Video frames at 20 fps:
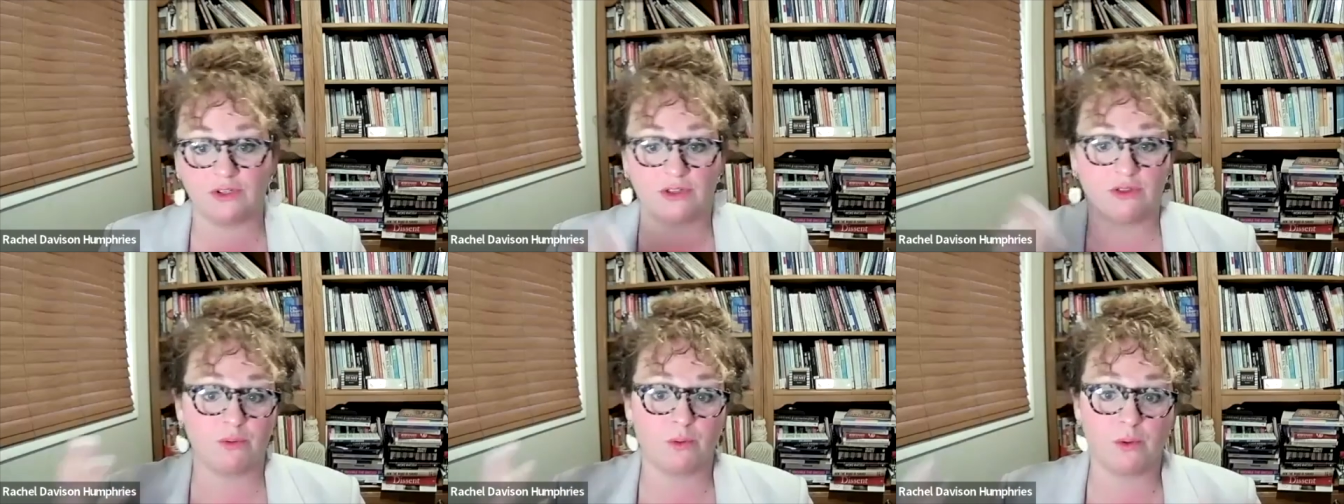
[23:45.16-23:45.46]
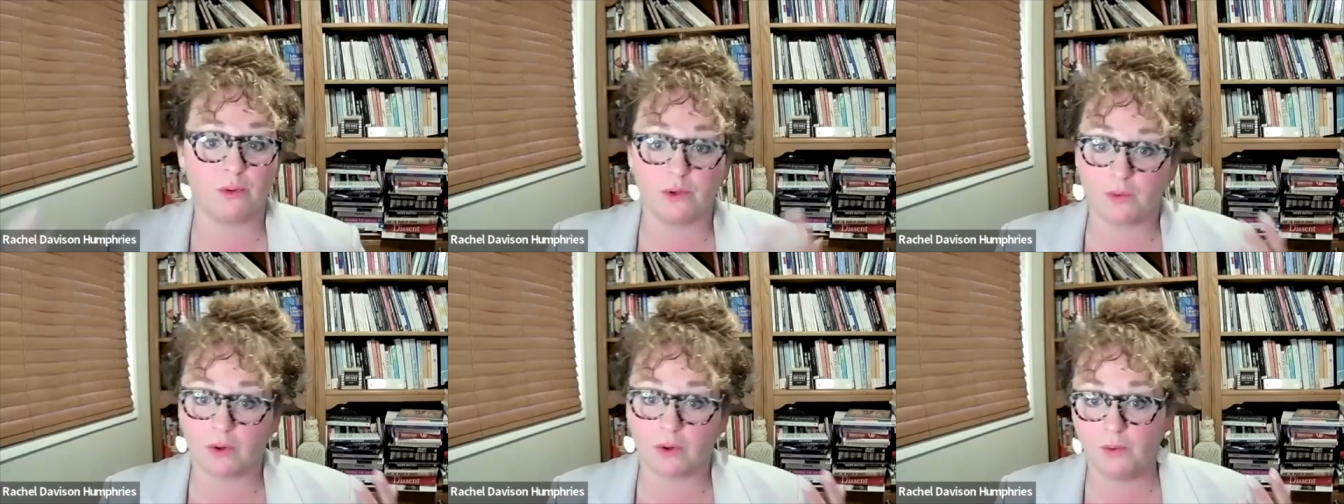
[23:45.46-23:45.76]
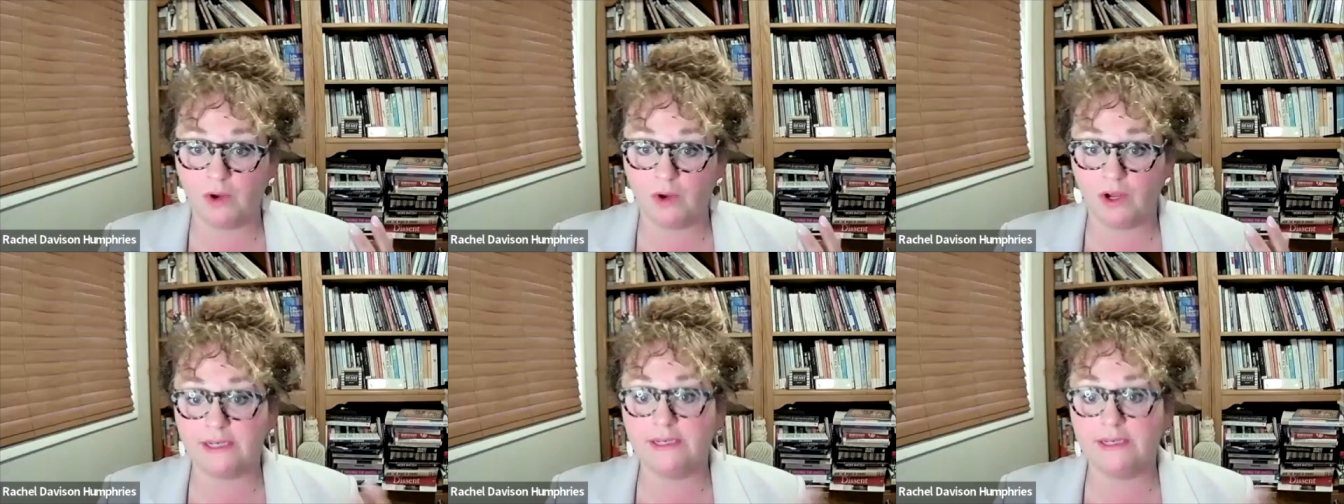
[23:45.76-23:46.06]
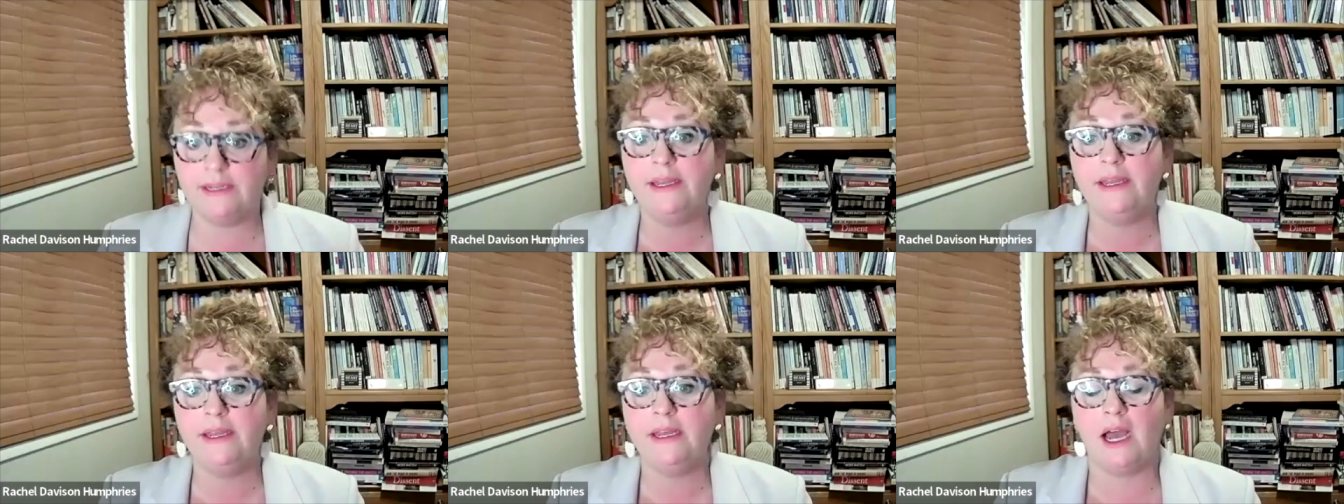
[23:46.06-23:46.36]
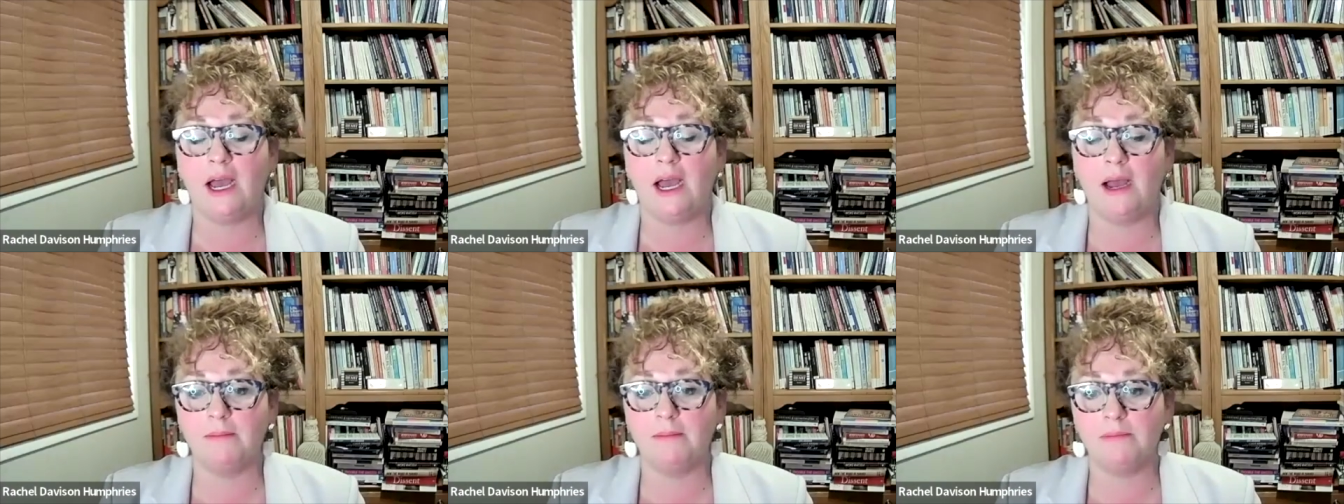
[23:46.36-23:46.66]
through World War
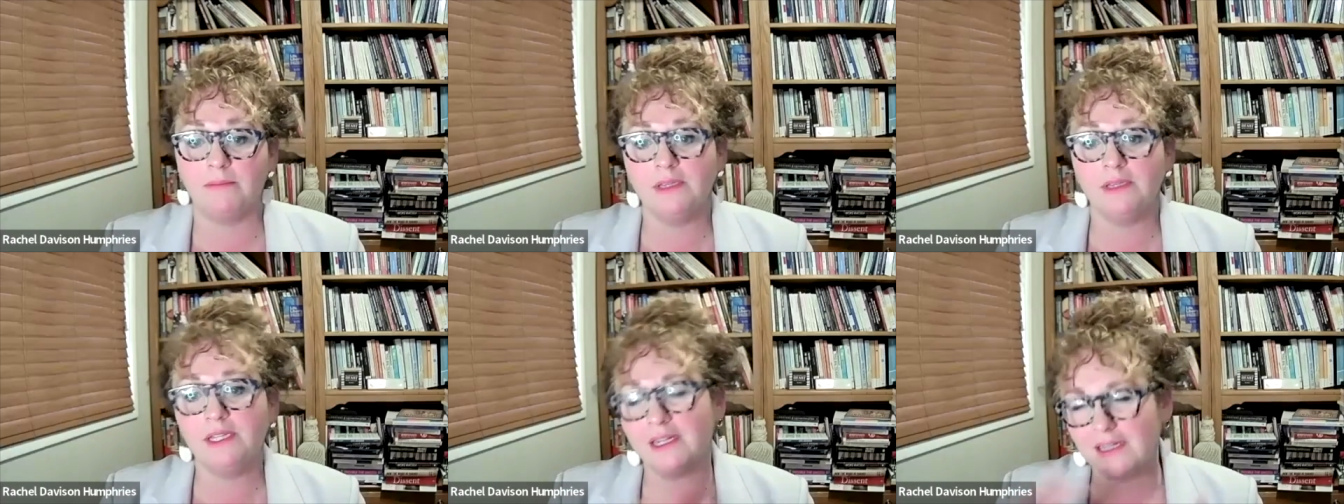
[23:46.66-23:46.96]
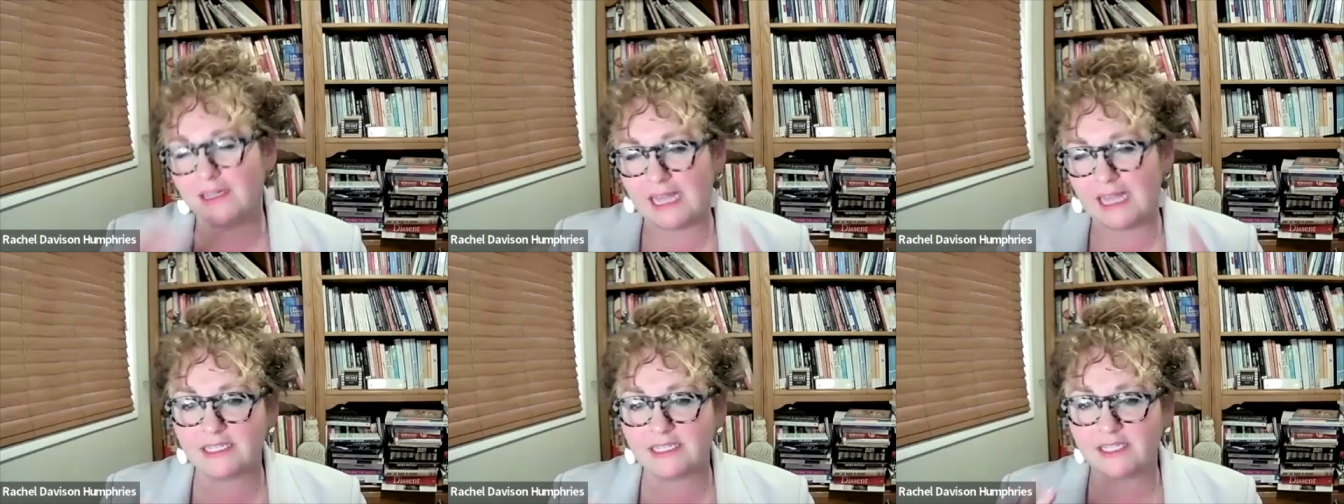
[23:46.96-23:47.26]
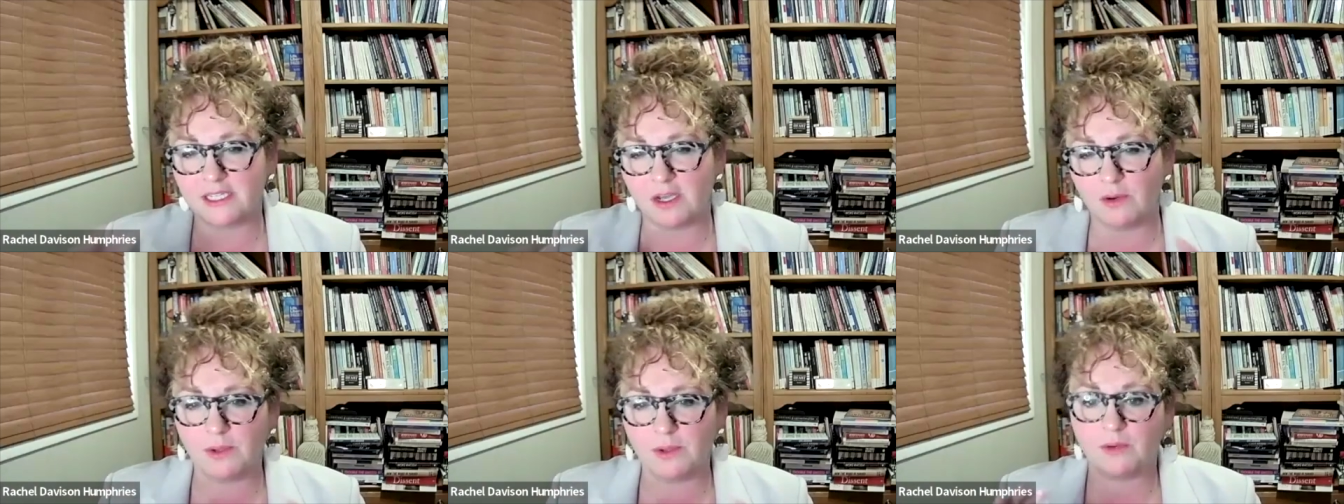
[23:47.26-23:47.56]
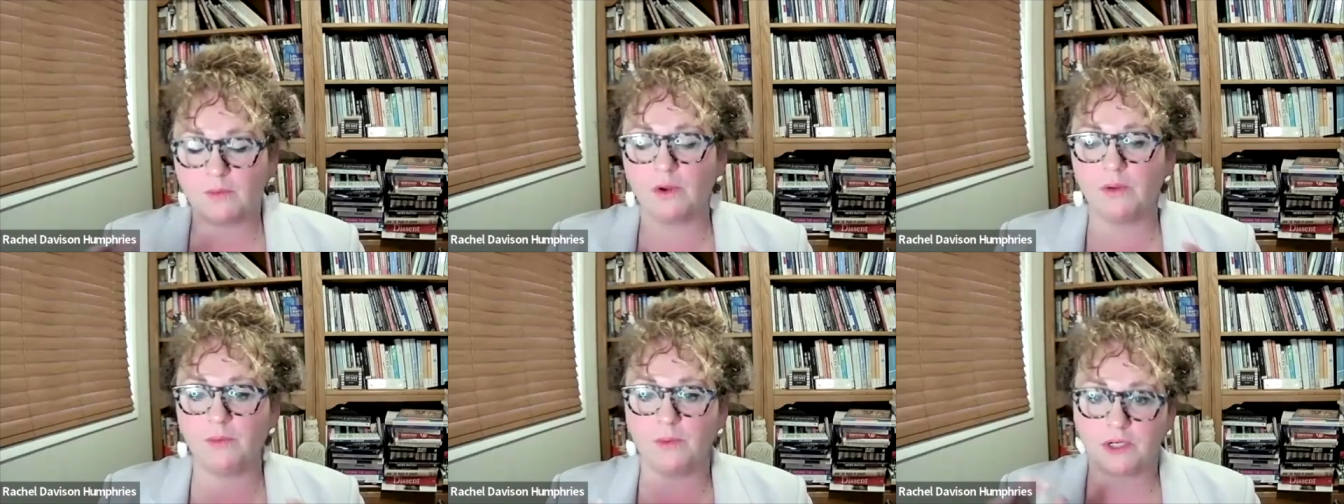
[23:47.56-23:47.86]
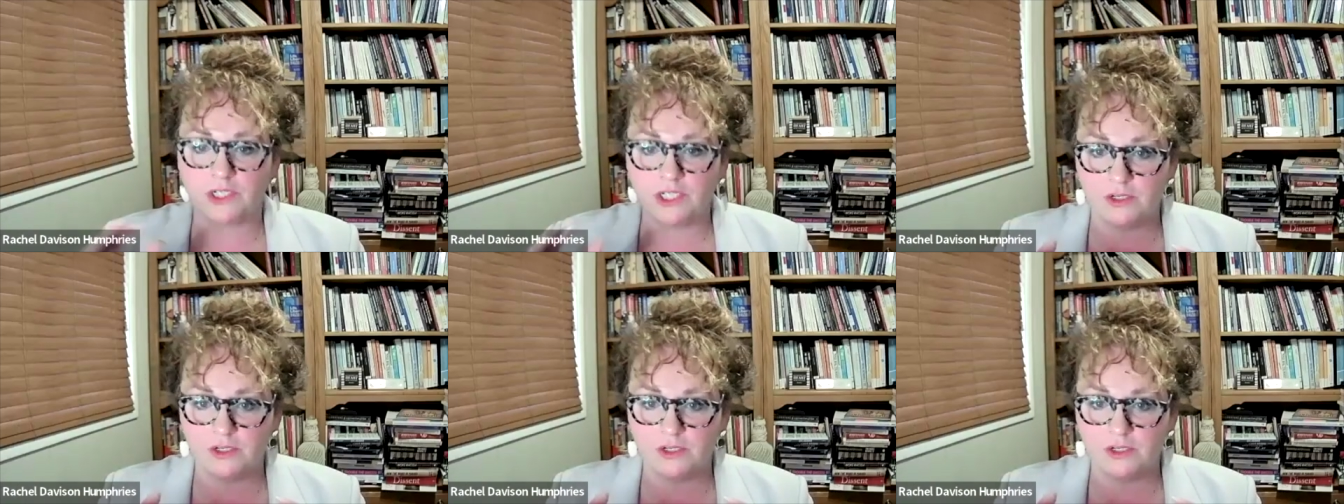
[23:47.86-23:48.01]
I, less so in World War